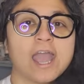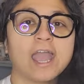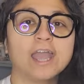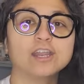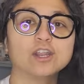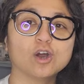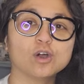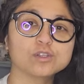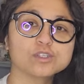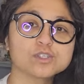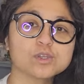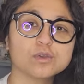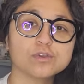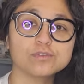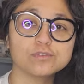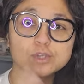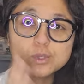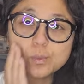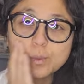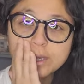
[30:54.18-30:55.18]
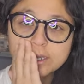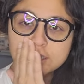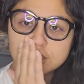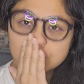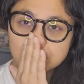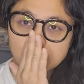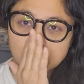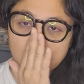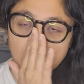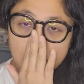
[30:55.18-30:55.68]
And also, if you want to
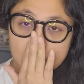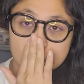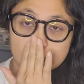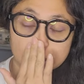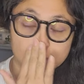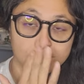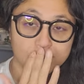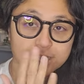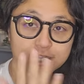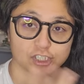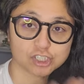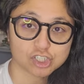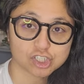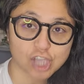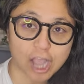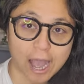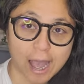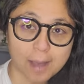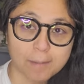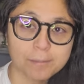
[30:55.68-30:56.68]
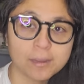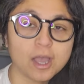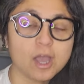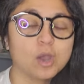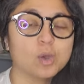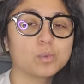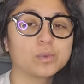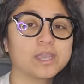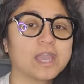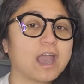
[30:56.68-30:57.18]
check our eBay shop,
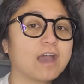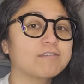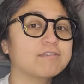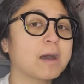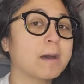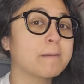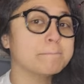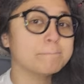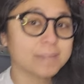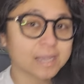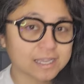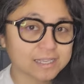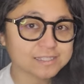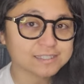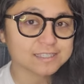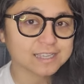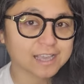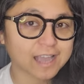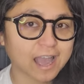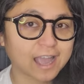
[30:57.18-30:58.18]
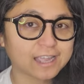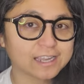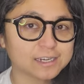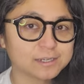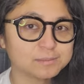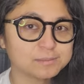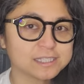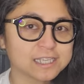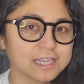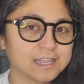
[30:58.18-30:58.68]
we have amazing
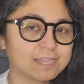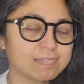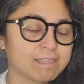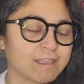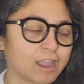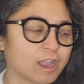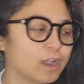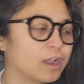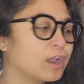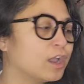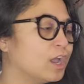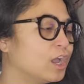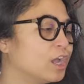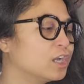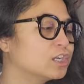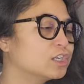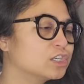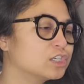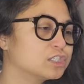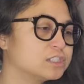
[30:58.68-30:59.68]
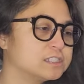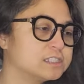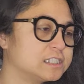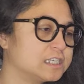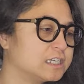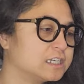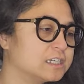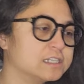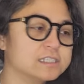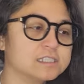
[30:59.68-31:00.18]
items in there good
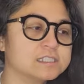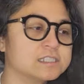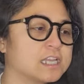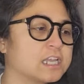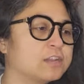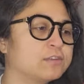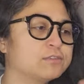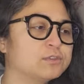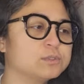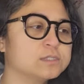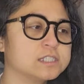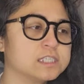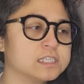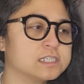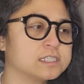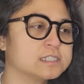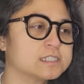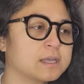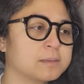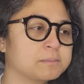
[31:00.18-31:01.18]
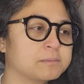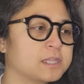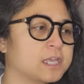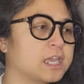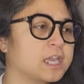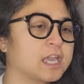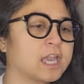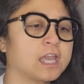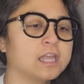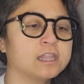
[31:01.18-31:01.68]
deals and if you see
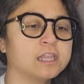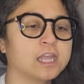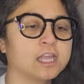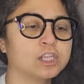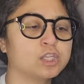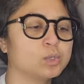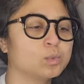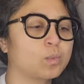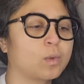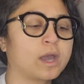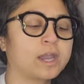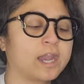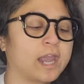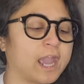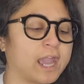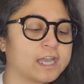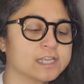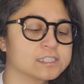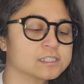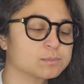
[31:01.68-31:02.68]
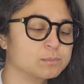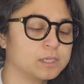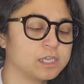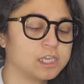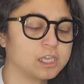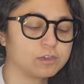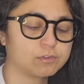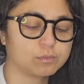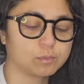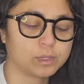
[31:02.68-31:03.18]
something and then you want to ask
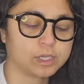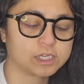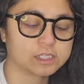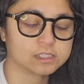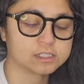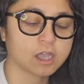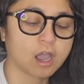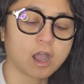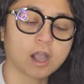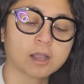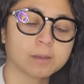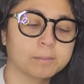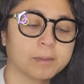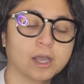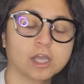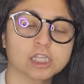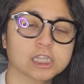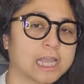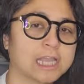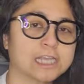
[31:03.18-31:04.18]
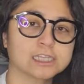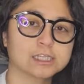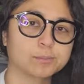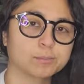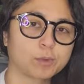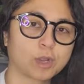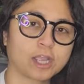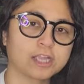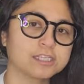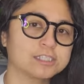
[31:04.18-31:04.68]
me if we could talk about like the
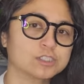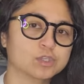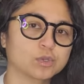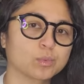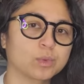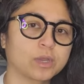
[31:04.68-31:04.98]
price or